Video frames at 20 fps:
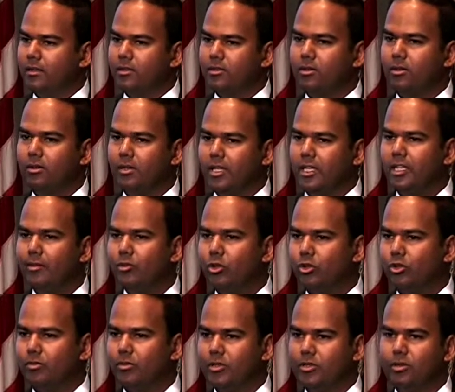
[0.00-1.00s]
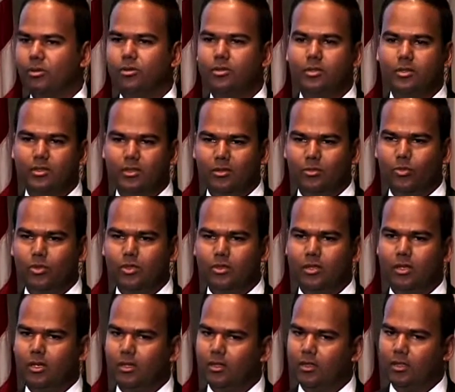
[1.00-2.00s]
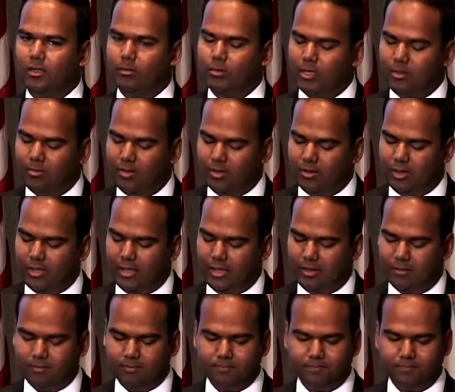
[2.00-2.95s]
It's called hemochromatosis, and we'll talk a little bit about that.